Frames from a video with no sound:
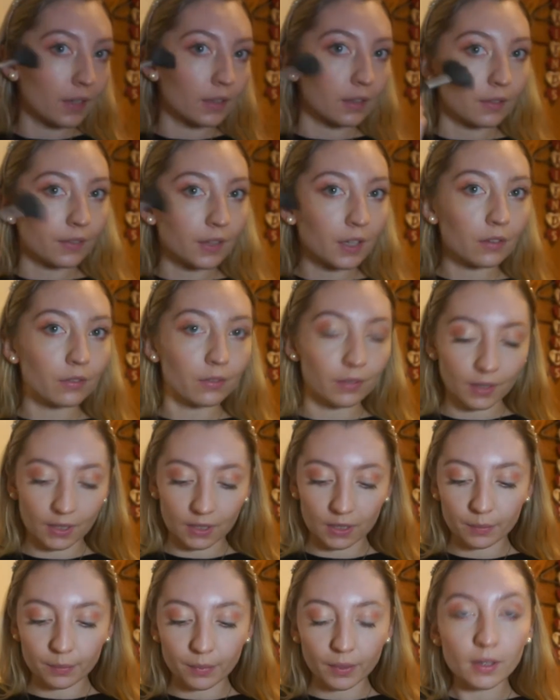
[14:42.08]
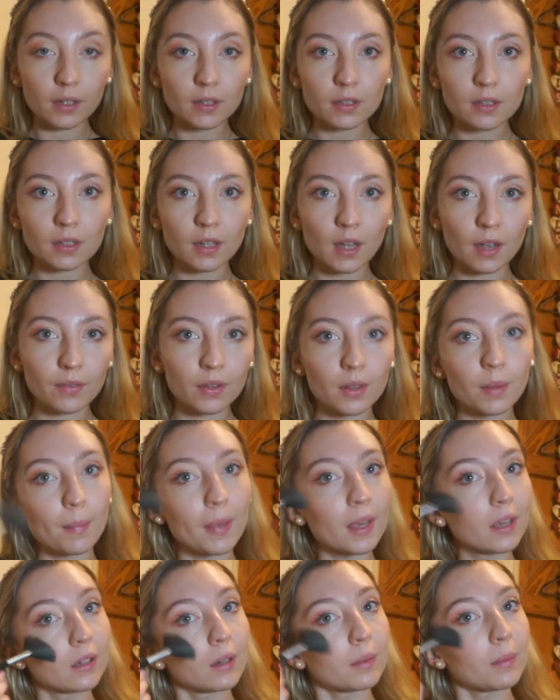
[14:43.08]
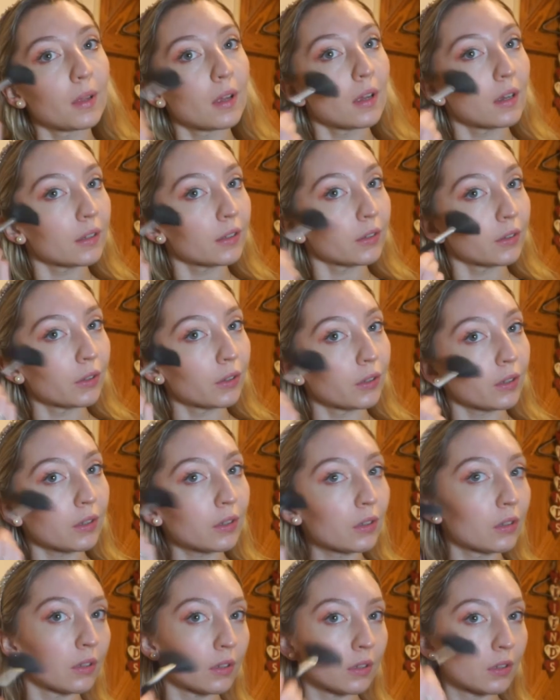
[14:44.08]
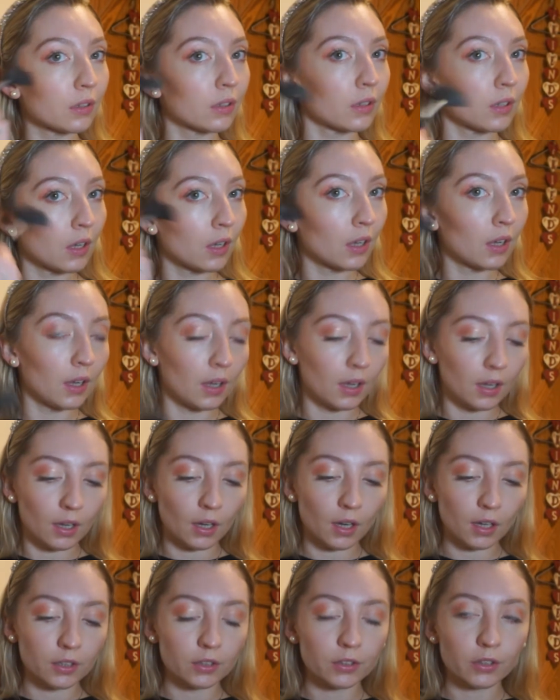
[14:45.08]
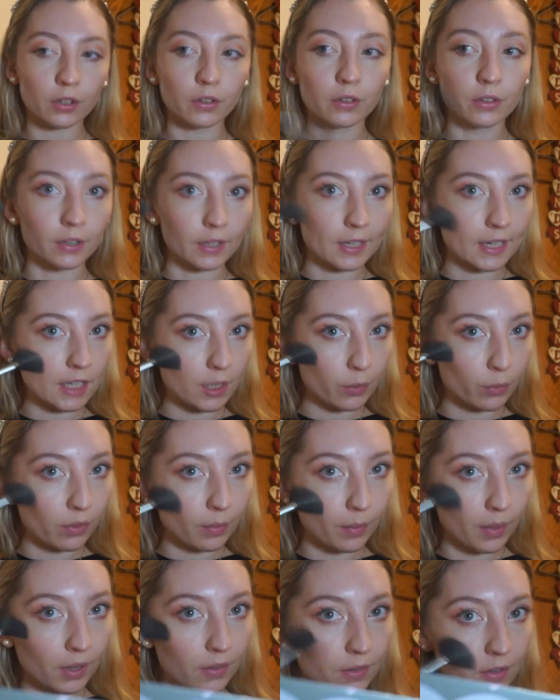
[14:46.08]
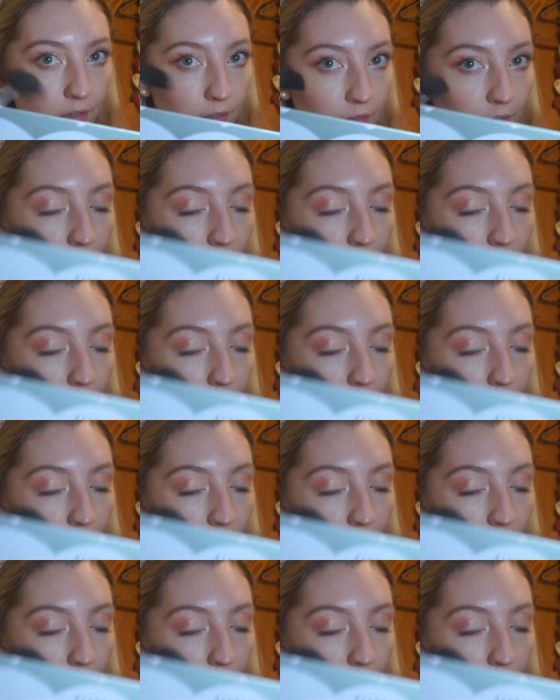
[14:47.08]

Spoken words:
I think it really brings together the makeup look, you know. I used to go crazy with it, but I do think